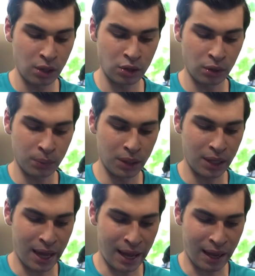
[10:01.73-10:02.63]
So if you
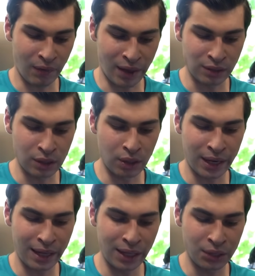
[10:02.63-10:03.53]
didn't have xenon
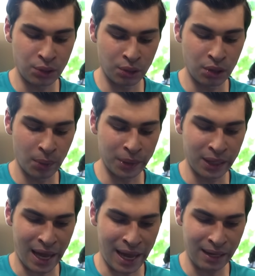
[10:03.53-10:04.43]
headlights, you could go in
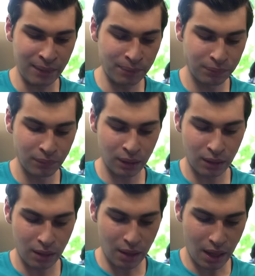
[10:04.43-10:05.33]
and add it.
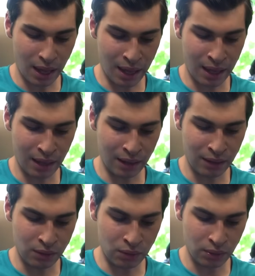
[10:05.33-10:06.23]

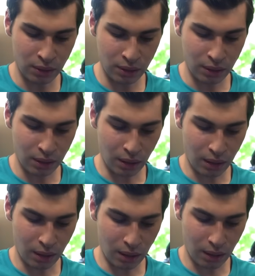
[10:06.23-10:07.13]
And
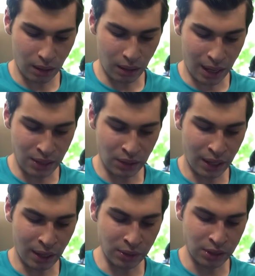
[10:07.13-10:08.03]

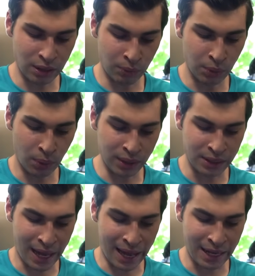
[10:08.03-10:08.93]
anything else if you wanted
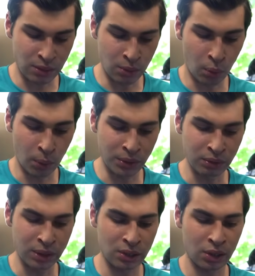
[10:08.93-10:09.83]
to add or
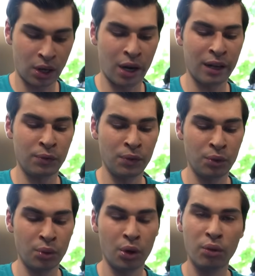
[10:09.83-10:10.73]
delete to the car if
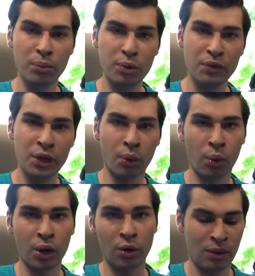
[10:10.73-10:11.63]
you removed it
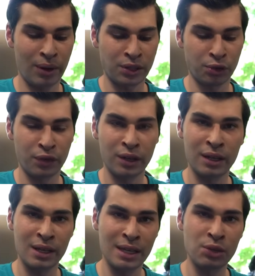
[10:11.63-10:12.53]
or
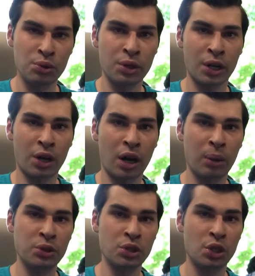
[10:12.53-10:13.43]
retrofitted it into your car,
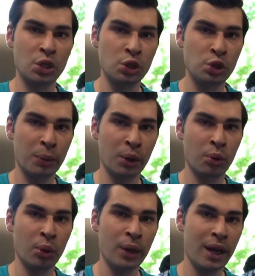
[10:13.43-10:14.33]
which is super
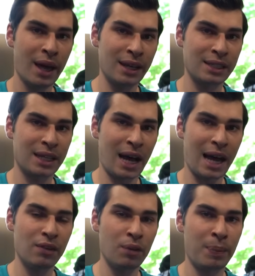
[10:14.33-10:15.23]
cool. And it's
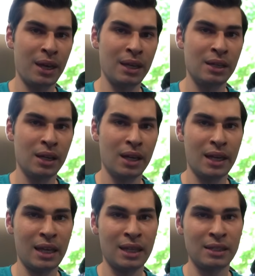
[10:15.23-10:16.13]
kind of a pain
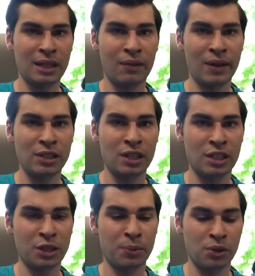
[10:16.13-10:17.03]
inside of NCS
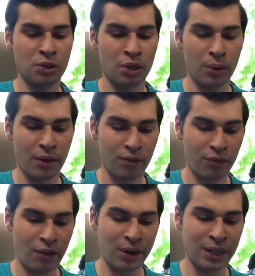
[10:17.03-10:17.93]
Expert, so
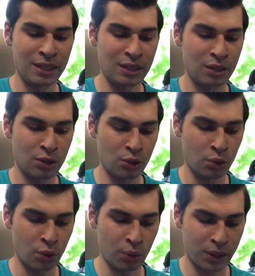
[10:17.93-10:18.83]
very easy to
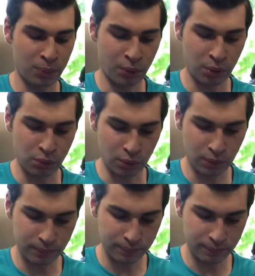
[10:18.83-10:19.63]
do with ProTool.